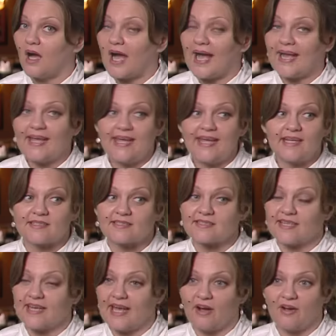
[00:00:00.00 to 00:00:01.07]
I can't
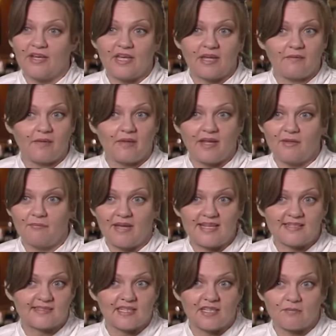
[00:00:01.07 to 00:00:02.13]
see how he
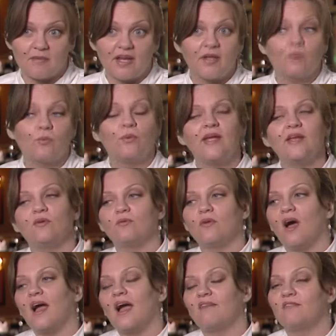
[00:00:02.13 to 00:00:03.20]
makes any money. We do
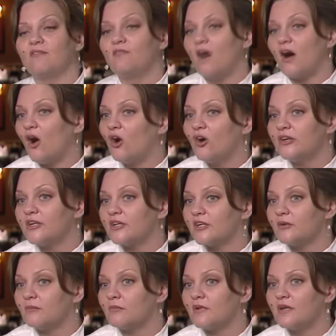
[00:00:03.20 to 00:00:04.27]
not have the
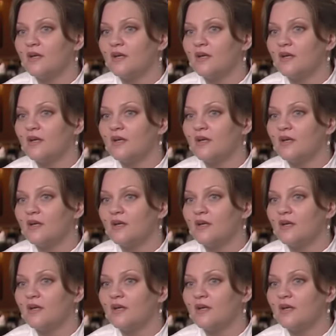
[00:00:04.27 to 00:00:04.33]
volume